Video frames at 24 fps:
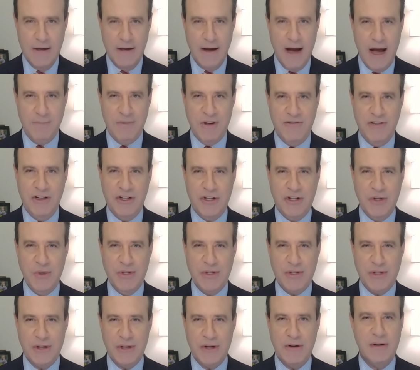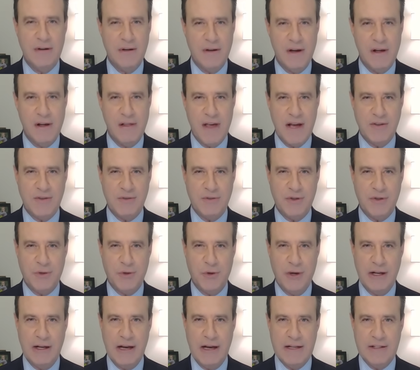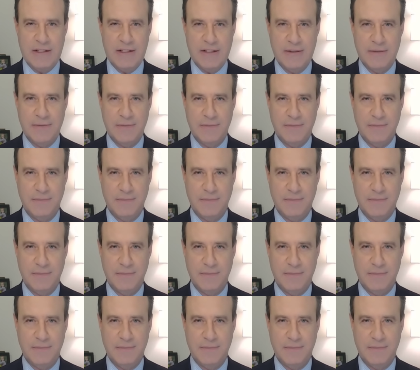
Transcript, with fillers: I'm David Shuster. Thanks for joining us.